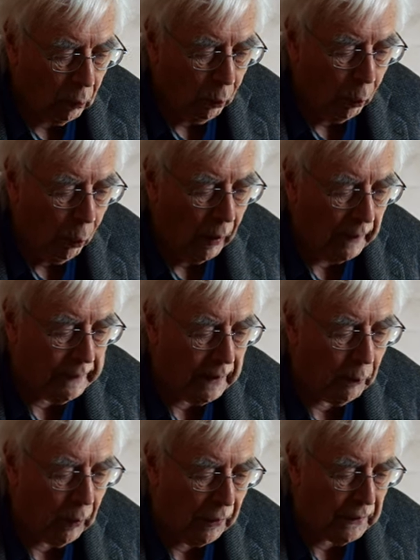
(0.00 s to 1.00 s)

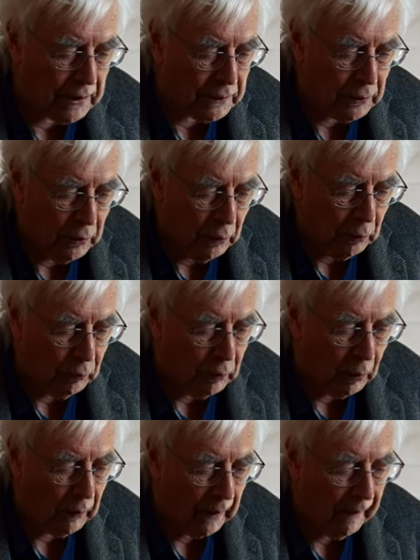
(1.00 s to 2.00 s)
working with this new
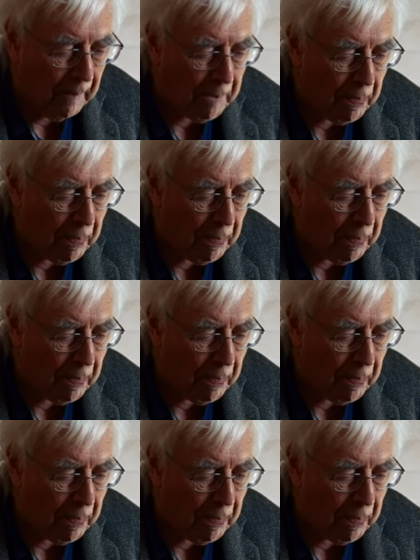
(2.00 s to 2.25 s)
ruler.